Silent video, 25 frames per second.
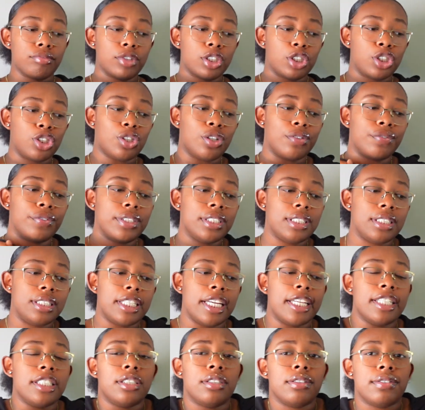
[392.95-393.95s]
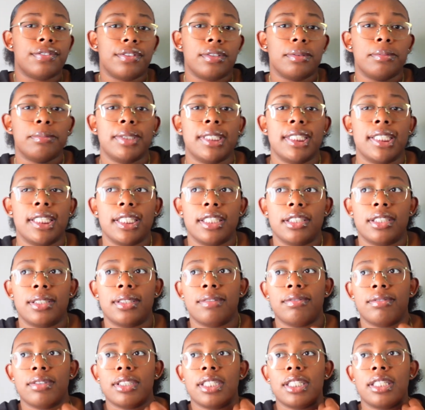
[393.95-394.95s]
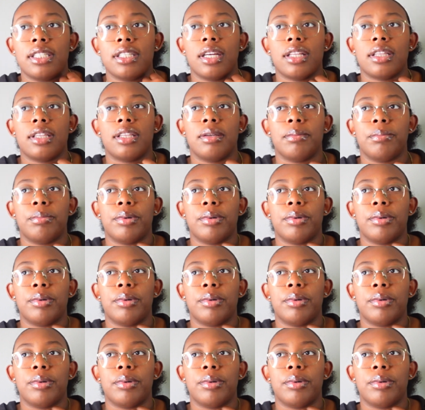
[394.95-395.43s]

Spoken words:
So visitation for me is really nothing,